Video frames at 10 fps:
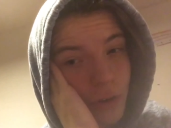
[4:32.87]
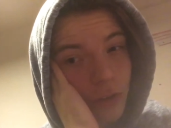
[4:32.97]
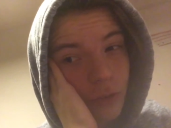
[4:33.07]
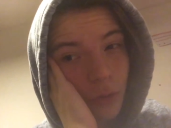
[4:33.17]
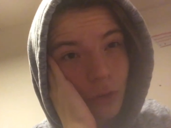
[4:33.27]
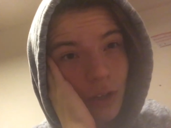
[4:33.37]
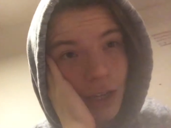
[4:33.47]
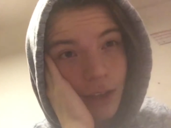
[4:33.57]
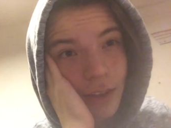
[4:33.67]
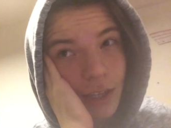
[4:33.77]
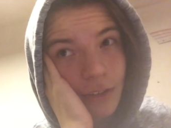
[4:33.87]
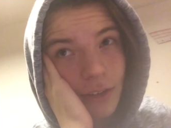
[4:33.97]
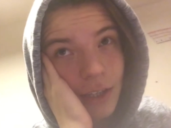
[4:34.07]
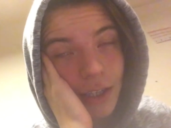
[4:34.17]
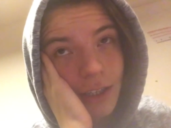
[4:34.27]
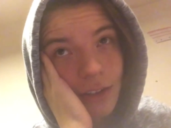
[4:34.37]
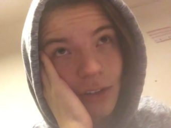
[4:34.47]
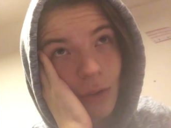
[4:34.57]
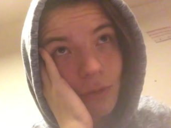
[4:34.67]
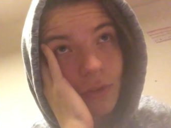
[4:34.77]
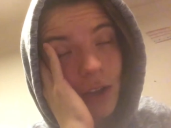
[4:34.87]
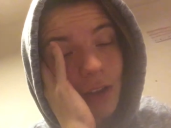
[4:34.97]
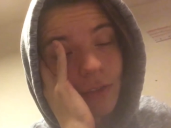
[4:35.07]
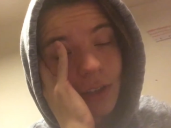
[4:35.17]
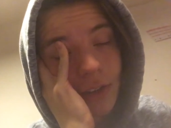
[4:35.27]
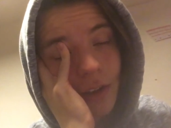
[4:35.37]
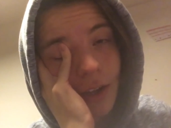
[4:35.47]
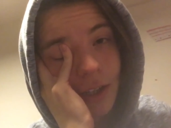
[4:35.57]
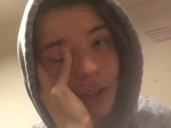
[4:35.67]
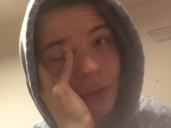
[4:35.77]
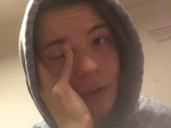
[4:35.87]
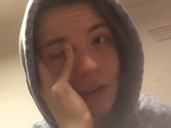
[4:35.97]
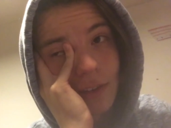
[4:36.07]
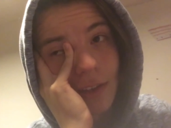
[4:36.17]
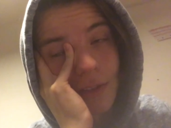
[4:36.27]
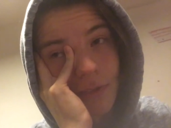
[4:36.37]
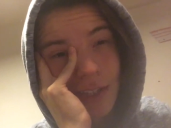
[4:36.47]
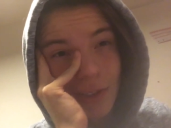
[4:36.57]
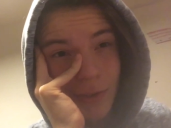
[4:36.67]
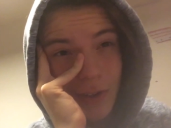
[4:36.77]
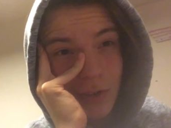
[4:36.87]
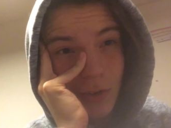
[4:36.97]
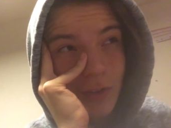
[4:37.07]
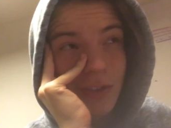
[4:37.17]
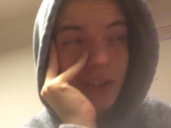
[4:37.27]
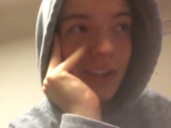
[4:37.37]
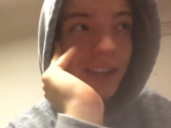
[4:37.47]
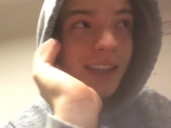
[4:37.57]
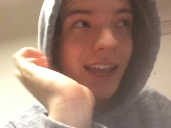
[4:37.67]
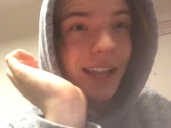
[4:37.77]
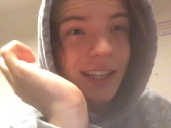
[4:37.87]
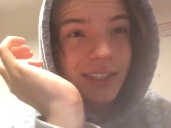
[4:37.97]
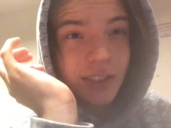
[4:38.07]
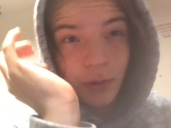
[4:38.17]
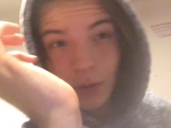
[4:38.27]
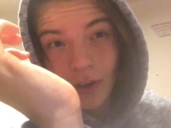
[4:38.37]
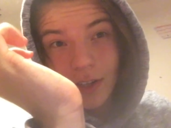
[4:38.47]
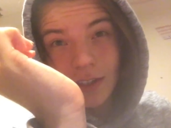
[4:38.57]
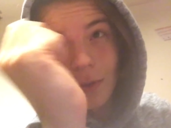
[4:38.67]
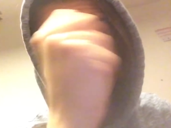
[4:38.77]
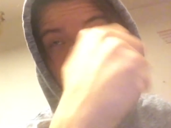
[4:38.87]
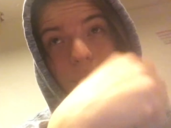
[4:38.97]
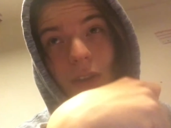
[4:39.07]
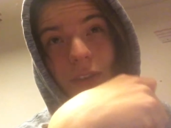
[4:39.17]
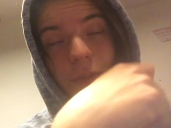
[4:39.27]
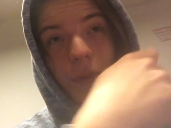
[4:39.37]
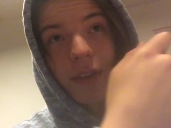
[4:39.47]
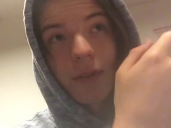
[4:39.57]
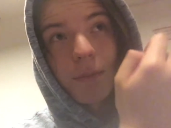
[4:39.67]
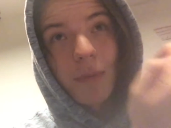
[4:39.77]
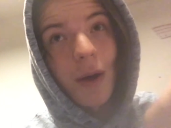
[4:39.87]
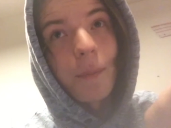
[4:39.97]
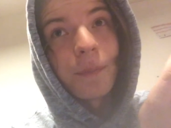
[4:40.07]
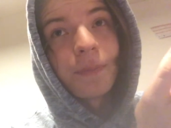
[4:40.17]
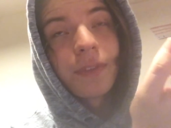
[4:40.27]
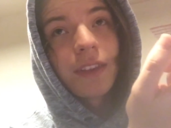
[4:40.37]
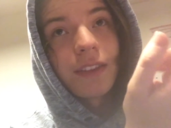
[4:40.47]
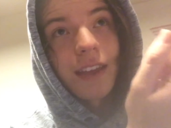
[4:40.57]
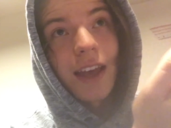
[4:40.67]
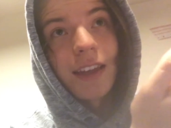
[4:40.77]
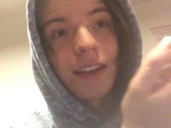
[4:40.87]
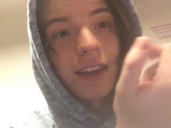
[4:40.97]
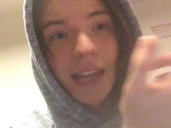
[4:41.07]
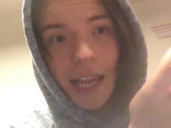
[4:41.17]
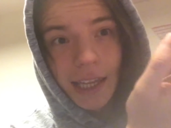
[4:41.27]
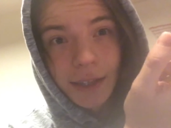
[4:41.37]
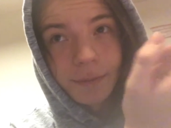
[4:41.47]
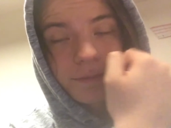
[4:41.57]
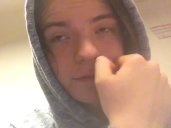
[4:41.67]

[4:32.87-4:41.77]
restaurant, and I think it's like in the top five in the entire country, like vegan restaurants. And it's so nice. I went there once with mum, dad, and Ellie,